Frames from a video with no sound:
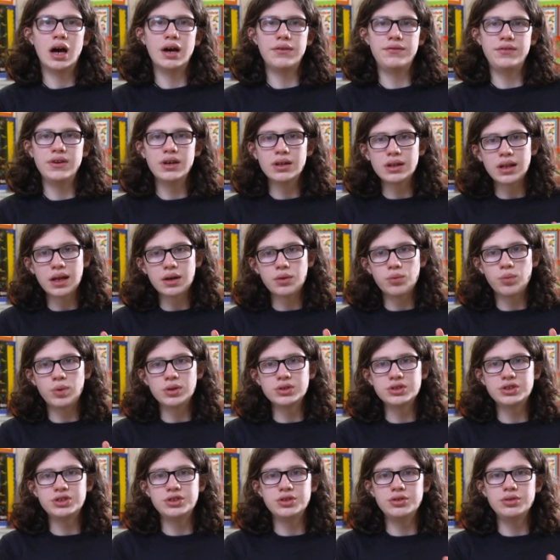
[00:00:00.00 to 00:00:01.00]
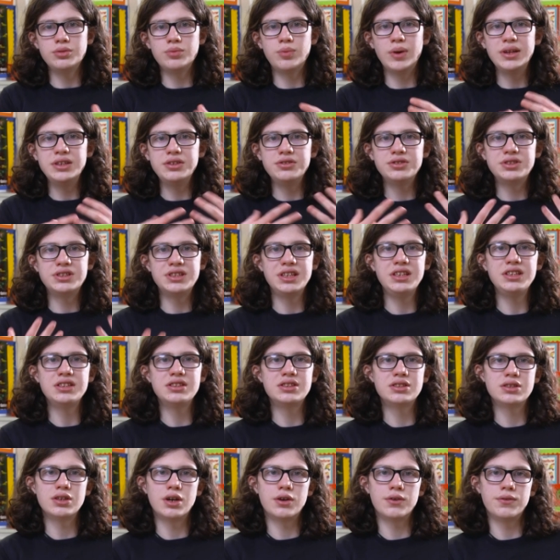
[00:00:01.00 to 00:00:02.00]
I feel like once you, when you see
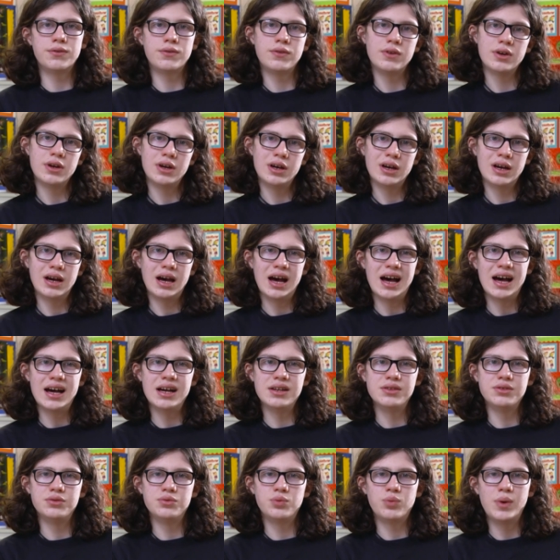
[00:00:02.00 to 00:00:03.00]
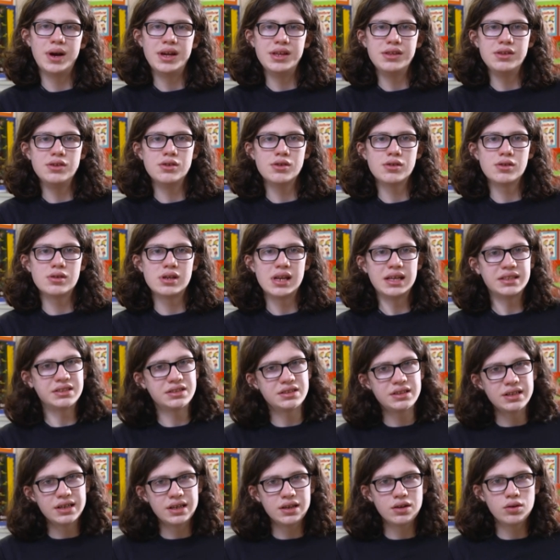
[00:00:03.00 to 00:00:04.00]
stuff and when you're
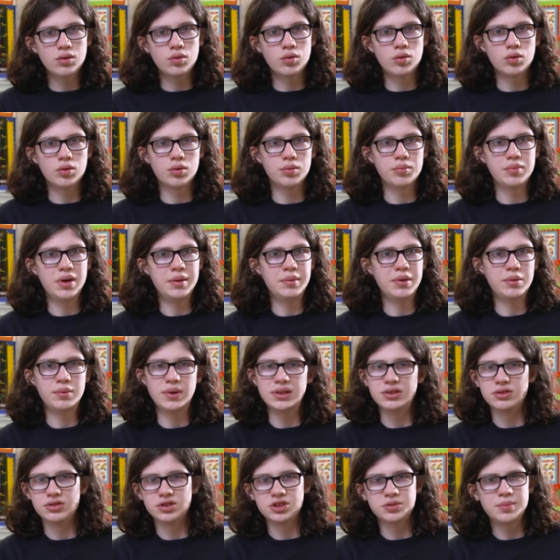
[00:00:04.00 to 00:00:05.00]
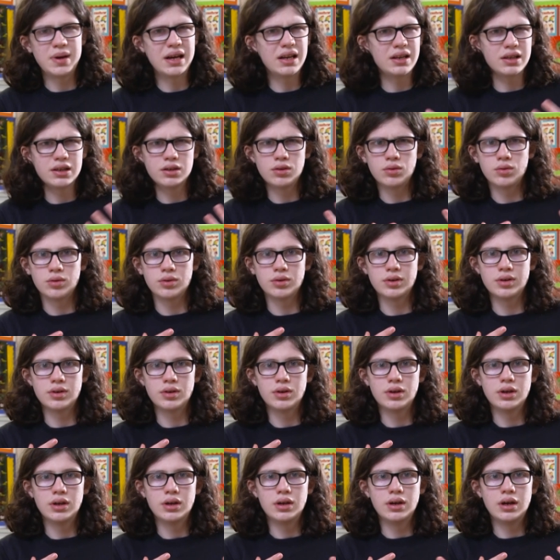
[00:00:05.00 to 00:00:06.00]
listening or maybe when you're smelling or
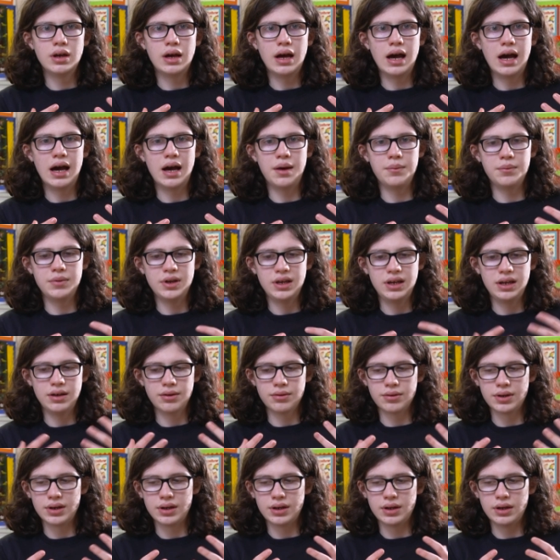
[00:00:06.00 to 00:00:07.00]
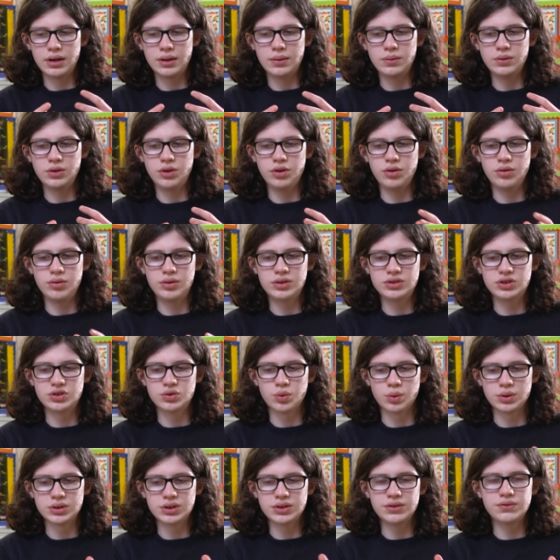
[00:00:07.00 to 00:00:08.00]
um, hearing, you
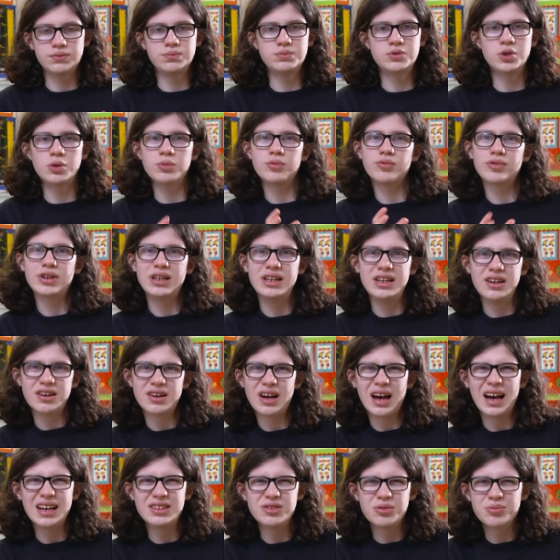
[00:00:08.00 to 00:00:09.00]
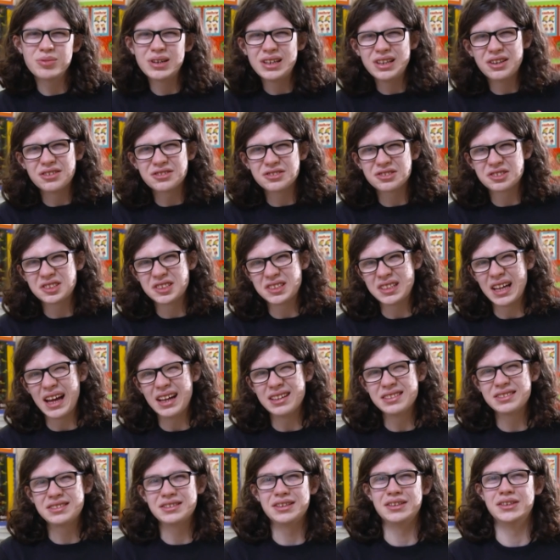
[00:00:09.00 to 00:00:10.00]
sort of don't really, I don't really
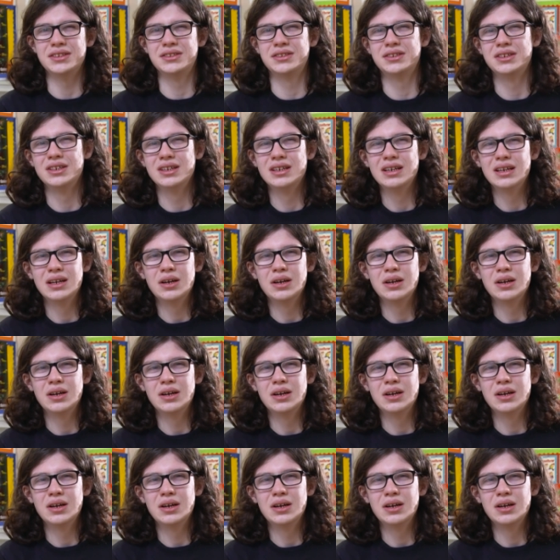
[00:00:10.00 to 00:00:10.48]
understand it